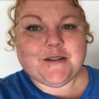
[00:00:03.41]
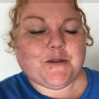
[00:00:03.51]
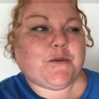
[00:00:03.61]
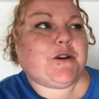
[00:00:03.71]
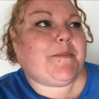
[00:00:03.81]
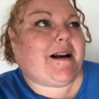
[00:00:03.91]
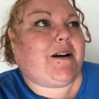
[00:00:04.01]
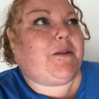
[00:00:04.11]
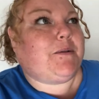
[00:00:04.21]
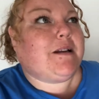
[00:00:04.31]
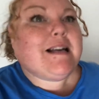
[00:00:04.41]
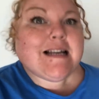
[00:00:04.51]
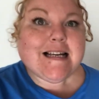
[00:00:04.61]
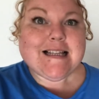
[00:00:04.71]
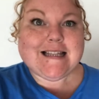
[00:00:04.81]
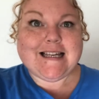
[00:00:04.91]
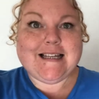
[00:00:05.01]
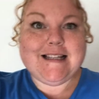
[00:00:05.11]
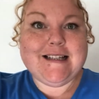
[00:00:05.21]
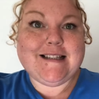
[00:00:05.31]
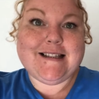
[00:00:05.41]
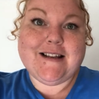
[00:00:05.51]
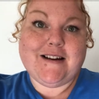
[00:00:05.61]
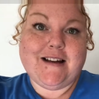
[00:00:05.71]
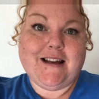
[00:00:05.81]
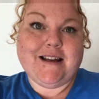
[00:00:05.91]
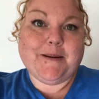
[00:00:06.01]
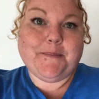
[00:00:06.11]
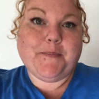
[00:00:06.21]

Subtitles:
talk about things like